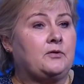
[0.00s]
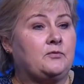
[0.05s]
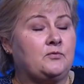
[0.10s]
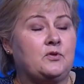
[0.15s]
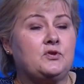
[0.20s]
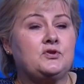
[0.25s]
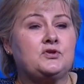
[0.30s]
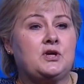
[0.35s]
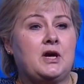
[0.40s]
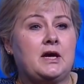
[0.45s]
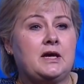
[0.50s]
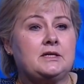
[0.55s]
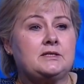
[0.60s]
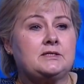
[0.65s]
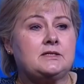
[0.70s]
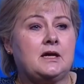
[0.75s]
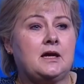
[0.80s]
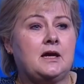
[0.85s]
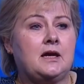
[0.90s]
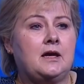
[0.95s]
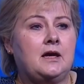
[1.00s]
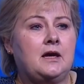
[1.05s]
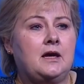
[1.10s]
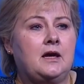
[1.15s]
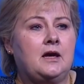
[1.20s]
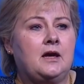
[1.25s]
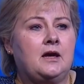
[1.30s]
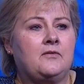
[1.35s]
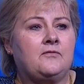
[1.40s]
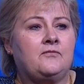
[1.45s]
that Russia has a
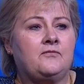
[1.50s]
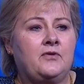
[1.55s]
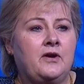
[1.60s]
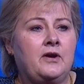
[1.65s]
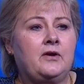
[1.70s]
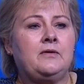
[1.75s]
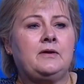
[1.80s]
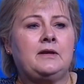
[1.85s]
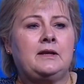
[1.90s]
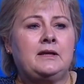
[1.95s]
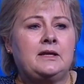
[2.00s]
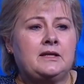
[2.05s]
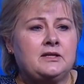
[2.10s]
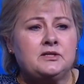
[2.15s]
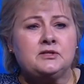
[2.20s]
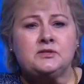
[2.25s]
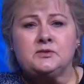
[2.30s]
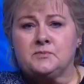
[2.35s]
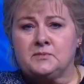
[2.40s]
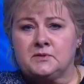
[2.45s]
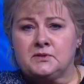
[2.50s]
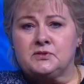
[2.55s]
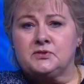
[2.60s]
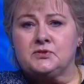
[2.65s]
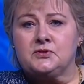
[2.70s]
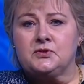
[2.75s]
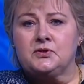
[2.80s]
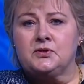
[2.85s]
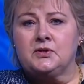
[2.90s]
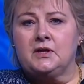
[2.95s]
very
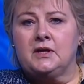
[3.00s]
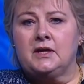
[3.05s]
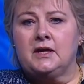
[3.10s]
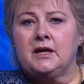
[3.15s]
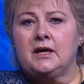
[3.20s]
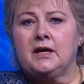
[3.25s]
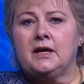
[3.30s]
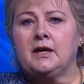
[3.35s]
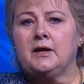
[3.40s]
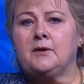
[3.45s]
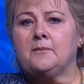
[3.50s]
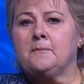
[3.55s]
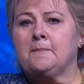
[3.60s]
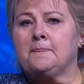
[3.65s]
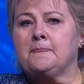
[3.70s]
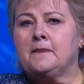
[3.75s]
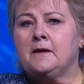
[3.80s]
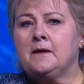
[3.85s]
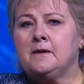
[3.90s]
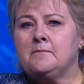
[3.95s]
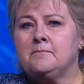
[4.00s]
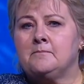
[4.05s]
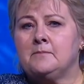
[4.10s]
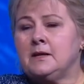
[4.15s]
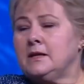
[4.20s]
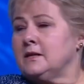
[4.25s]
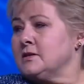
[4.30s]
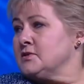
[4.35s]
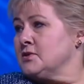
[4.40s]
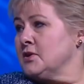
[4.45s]
legitimate
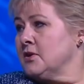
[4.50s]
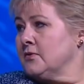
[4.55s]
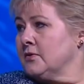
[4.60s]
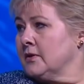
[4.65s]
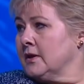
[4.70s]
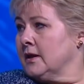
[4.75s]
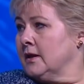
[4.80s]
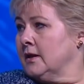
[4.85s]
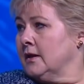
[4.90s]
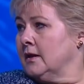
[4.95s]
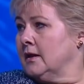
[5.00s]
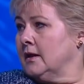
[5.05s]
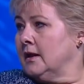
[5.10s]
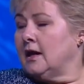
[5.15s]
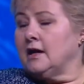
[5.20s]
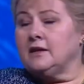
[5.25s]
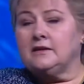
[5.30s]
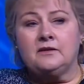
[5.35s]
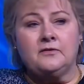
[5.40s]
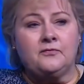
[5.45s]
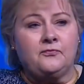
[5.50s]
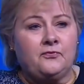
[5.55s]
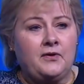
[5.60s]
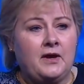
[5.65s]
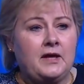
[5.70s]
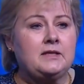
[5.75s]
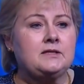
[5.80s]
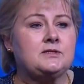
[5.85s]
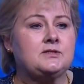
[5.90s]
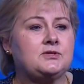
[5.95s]
military and
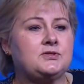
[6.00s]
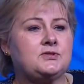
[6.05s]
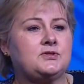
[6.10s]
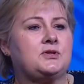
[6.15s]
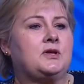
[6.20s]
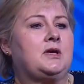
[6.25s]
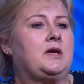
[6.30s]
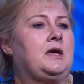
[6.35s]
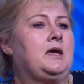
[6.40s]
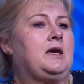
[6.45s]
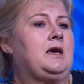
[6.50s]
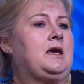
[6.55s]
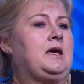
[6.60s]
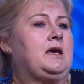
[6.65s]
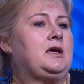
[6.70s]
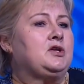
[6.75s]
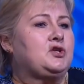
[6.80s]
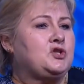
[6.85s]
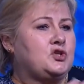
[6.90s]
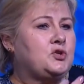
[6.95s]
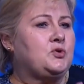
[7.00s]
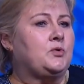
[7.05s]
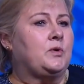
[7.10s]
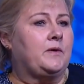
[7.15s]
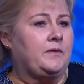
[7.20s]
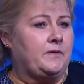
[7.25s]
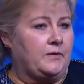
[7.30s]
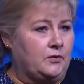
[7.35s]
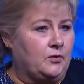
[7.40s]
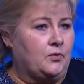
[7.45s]
defense issue
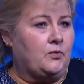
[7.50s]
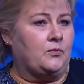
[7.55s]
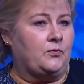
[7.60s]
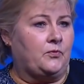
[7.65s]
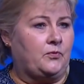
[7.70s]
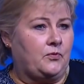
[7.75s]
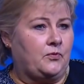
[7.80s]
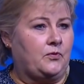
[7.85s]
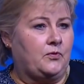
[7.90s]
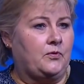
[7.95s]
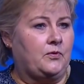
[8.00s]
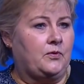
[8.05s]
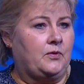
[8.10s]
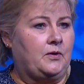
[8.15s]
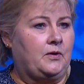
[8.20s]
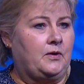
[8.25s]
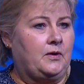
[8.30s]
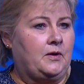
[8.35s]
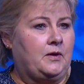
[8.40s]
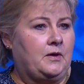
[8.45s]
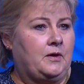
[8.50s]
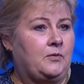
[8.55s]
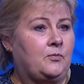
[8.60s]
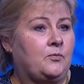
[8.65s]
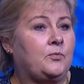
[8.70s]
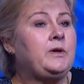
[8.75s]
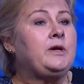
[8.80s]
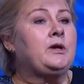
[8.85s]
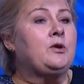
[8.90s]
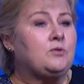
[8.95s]
in the north.
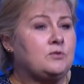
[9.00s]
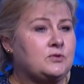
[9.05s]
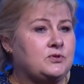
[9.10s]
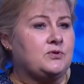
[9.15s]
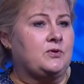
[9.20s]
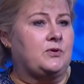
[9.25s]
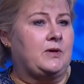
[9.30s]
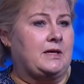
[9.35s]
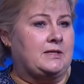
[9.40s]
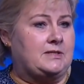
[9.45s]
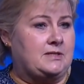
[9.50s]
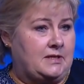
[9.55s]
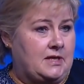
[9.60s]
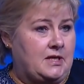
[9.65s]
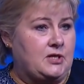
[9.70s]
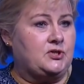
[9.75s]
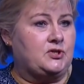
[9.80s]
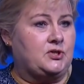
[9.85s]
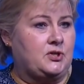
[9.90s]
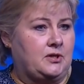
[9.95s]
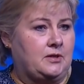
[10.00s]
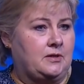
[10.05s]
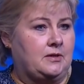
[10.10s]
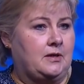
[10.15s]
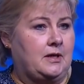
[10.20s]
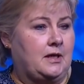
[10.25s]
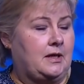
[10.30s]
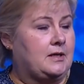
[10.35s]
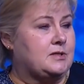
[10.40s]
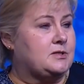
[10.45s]
We also, as a nation,
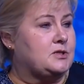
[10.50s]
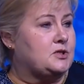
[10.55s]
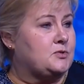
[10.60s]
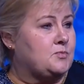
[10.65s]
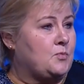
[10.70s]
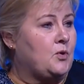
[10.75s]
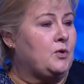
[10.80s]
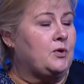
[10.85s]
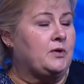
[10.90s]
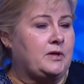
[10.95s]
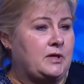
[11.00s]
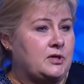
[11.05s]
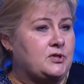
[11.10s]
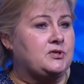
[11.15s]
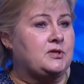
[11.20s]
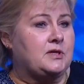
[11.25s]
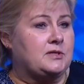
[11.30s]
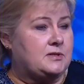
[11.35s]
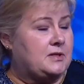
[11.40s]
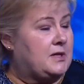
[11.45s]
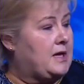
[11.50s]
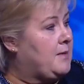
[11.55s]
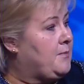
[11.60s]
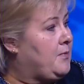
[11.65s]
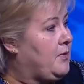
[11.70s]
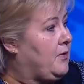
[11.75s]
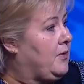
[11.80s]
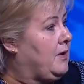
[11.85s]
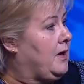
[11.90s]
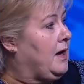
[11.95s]
and as a smaller nation, as a
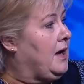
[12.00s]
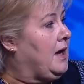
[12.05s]
neighbor,